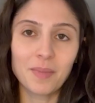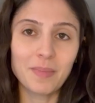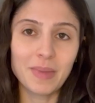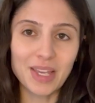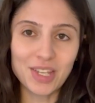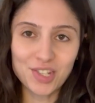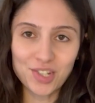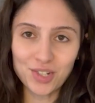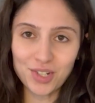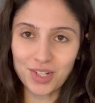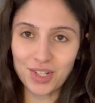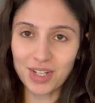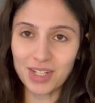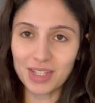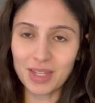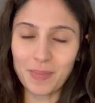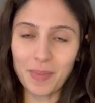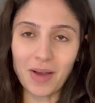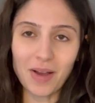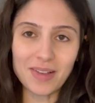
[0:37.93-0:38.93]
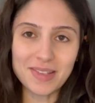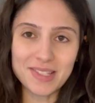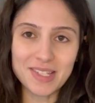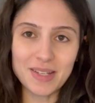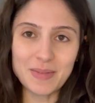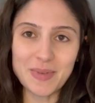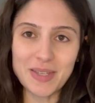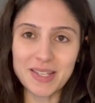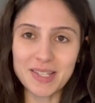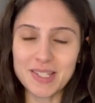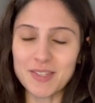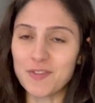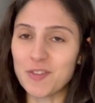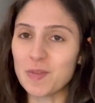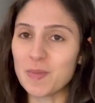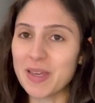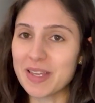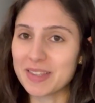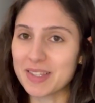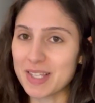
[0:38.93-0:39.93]
Make sure to cook the pasta because if you
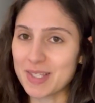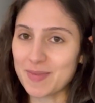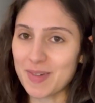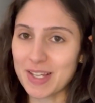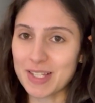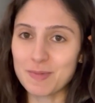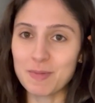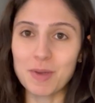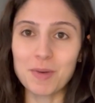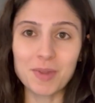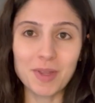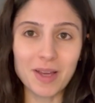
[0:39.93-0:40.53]
make this recipe with